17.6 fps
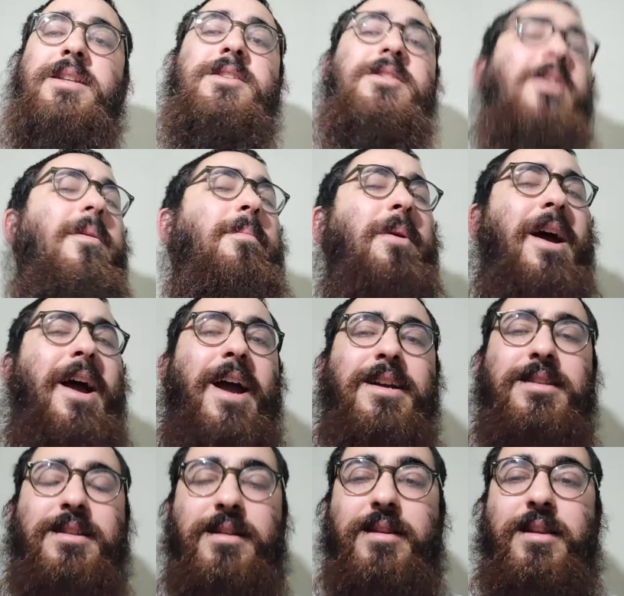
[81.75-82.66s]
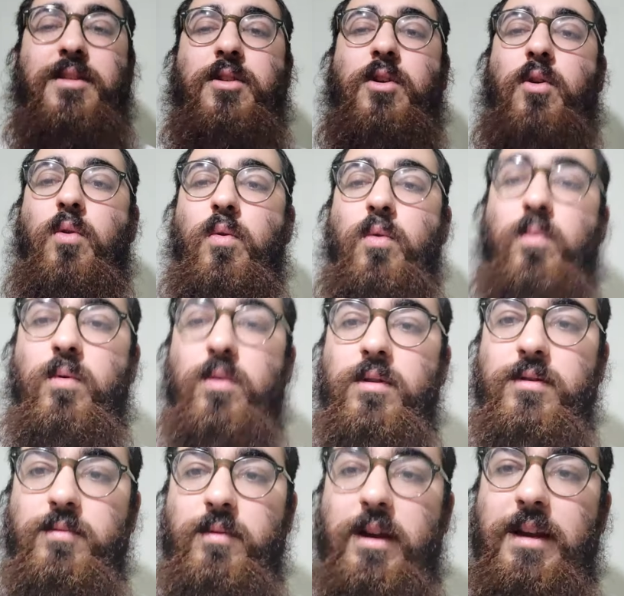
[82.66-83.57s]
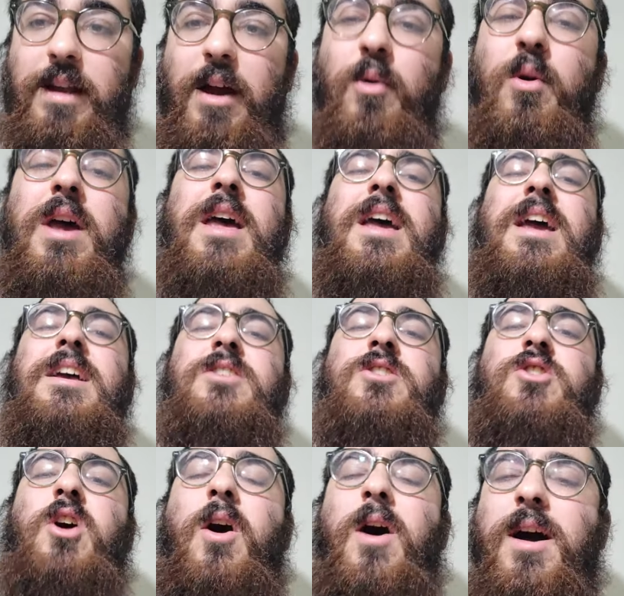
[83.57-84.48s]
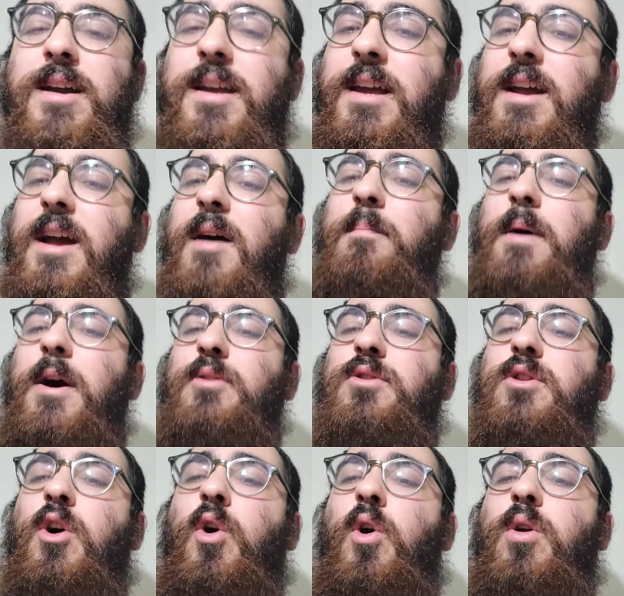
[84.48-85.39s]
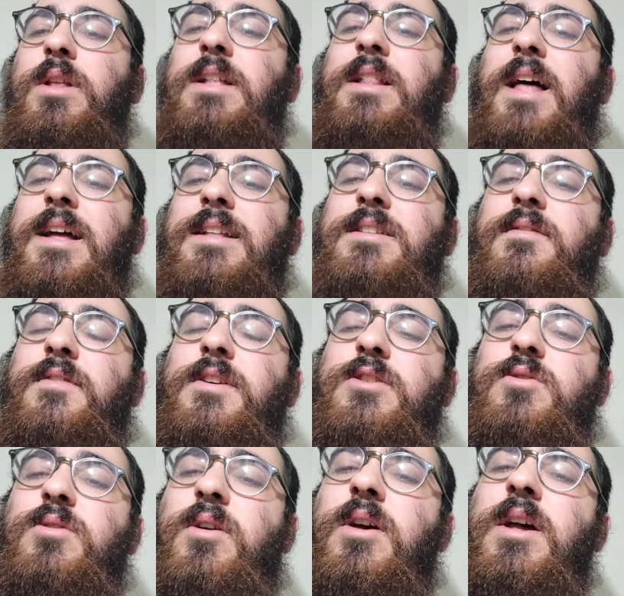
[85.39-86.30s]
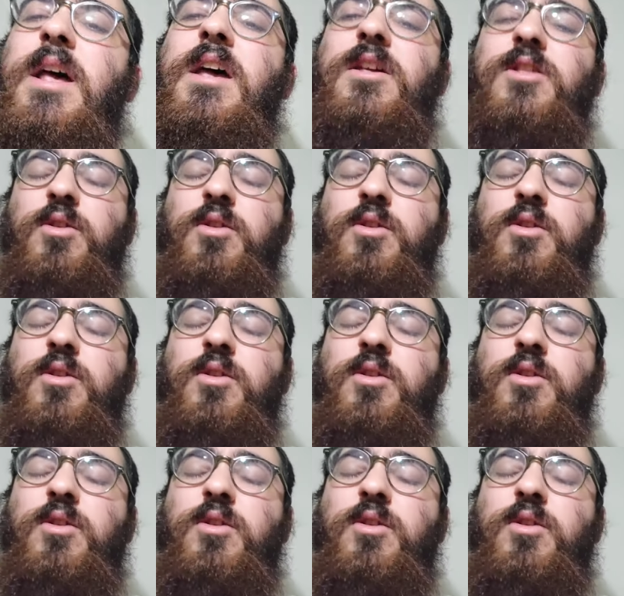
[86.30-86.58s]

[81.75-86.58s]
And it's not by accident that the whole world right now is talking about the Holy Land of Israel.